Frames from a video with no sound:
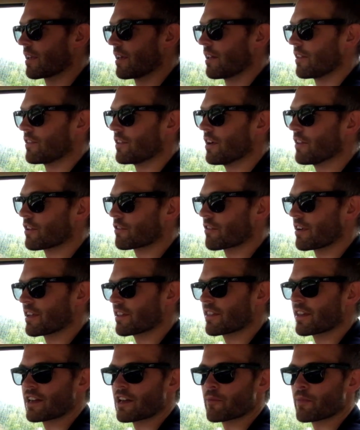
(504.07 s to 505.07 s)
The other great
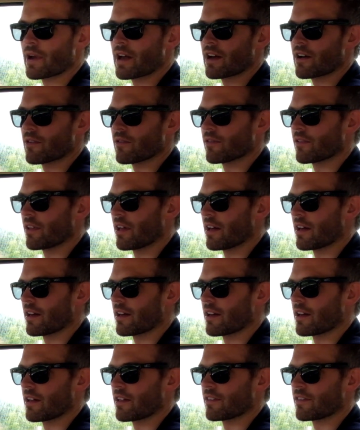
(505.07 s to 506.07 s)
thing about
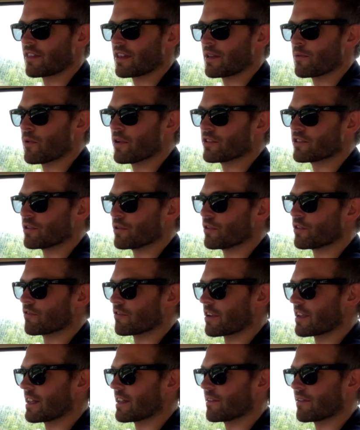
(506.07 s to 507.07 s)
the
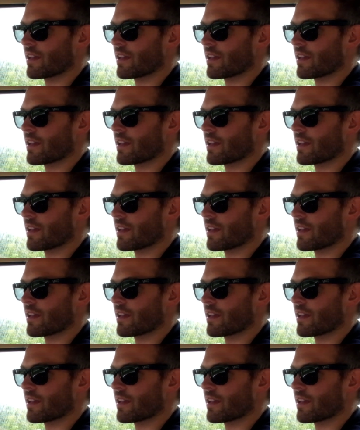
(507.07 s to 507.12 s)
123